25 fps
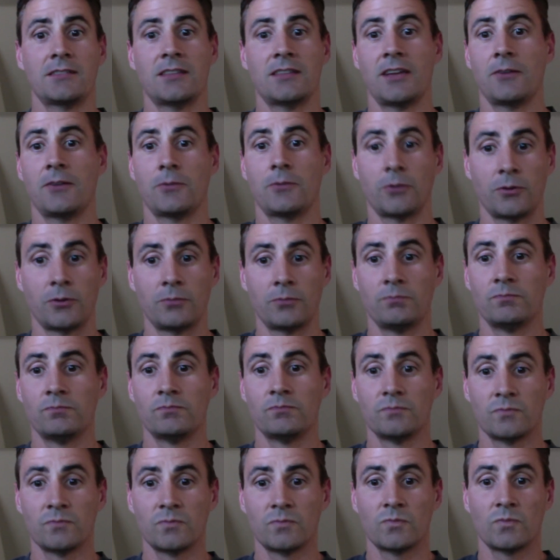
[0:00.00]
They were
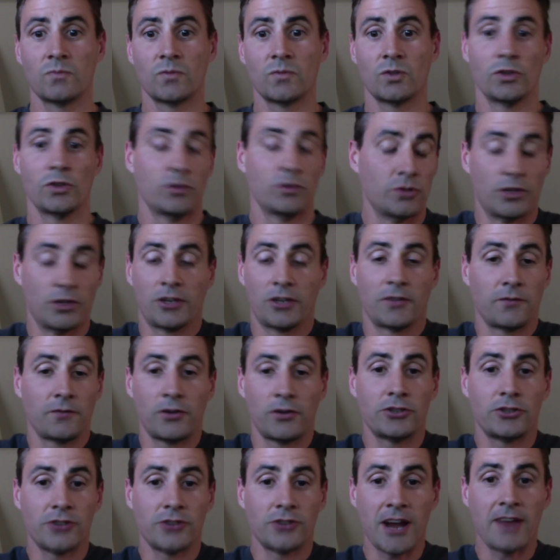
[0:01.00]
looking
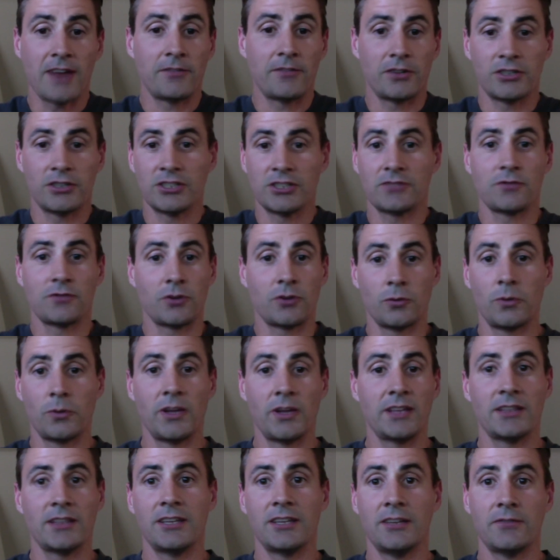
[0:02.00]
for a driver just for a
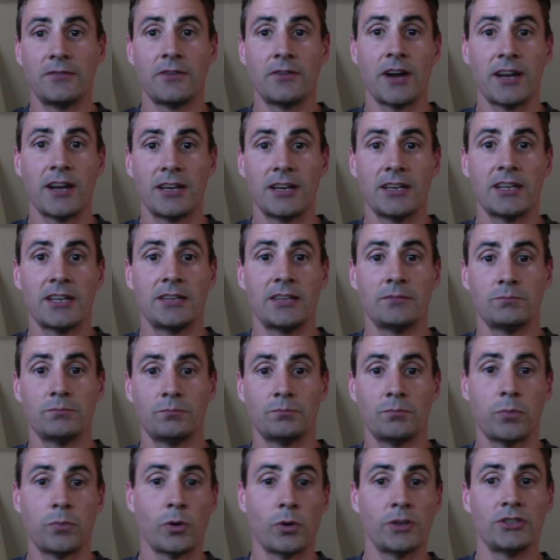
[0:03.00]
weekly Friday night
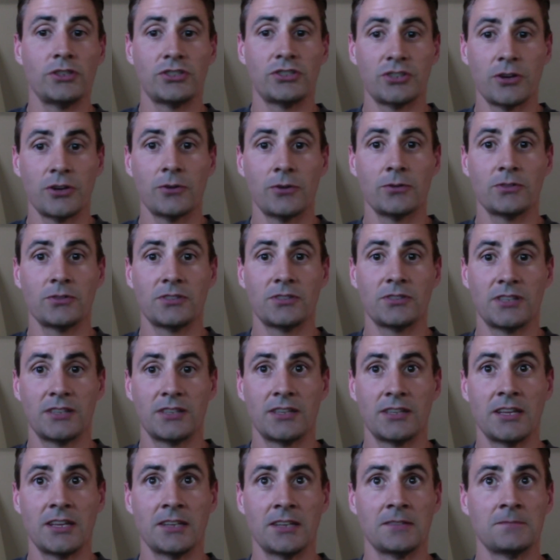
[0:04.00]
point shows, and
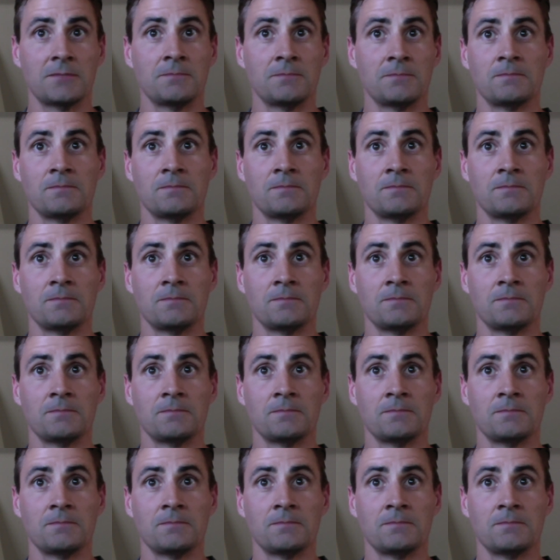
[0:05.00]
then